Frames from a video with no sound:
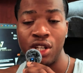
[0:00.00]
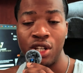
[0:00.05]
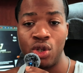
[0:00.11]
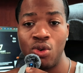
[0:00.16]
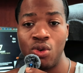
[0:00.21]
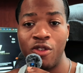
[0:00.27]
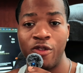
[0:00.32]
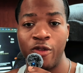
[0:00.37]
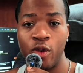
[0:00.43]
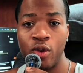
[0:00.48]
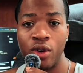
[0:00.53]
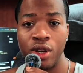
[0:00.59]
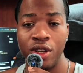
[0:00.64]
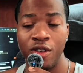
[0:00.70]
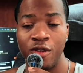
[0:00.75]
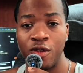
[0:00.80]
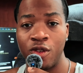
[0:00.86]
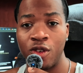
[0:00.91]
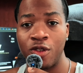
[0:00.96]
can do it for
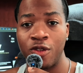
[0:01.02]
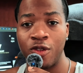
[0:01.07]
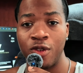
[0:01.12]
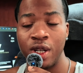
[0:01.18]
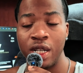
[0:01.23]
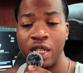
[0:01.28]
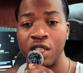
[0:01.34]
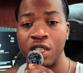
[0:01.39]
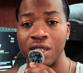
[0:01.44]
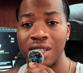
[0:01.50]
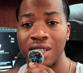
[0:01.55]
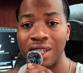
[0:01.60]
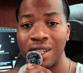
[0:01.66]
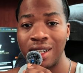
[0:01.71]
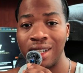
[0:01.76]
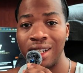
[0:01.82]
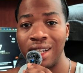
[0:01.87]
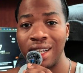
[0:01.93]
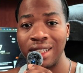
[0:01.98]
you for free.
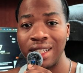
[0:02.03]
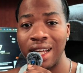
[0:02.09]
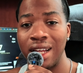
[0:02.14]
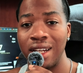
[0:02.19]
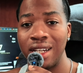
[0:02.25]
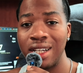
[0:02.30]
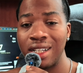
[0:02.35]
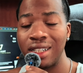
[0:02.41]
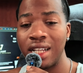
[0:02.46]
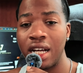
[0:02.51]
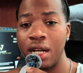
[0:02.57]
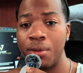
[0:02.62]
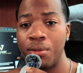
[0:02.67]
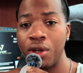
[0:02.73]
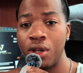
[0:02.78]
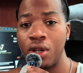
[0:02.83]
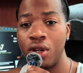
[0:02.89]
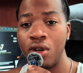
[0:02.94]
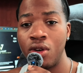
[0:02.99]
Just click that link down
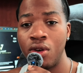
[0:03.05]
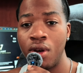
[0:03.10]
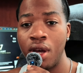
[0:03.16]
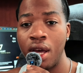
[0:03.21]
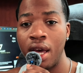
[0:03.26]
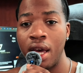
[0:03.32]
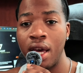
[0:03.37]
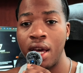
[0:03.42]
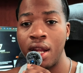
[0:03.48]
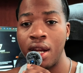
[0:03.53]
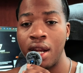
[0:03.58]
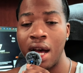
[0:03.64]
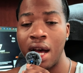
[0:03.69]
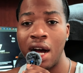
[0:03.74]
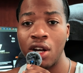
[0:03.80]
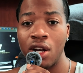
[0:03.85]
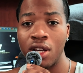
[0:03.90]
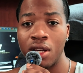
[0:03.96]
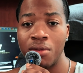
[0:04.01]
below and
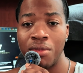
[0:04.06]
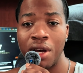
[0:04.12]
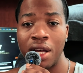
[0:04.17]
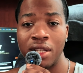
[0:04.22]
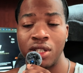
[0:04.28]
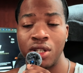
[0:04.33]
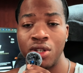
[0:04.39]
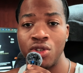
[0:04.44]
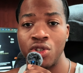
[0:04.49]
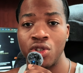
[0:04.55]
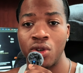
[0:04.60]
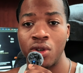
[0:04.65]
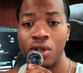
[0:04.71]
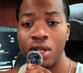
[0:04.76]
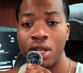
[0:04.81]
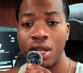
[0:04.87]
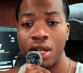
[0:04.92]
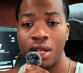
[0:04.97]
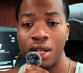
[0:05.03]
I'll get back to you
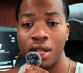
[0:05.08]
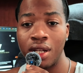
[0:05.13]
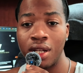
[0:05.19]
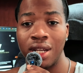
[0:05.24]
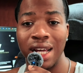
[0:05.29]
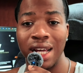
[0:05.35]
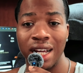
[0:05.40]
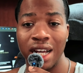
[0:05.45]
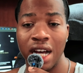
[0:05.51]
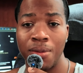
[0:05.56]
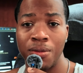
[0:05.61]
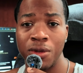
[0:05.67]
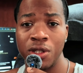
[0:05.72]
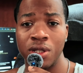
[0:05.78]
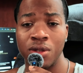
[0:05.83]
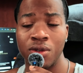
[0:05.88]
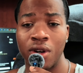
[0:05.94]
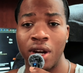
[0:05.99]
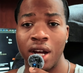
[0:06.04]
shortly. Like, comment,
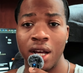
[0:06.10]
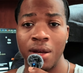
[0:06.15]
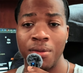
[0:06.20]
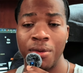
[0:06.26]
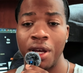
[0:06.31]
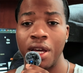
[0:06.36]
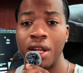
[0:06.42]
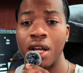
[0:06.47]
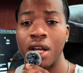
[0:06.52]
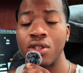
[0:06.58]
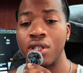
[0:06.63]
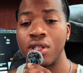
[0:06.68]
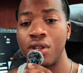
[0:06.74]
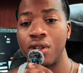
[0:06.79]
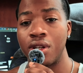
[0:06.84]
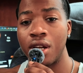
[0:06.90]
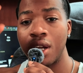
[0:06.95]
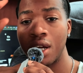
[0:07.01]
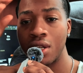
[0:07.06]
subscribe, and I'll see
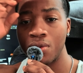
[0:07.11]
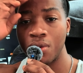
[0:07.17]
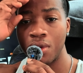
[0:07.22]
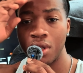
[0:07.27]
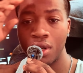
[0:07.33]
you in the next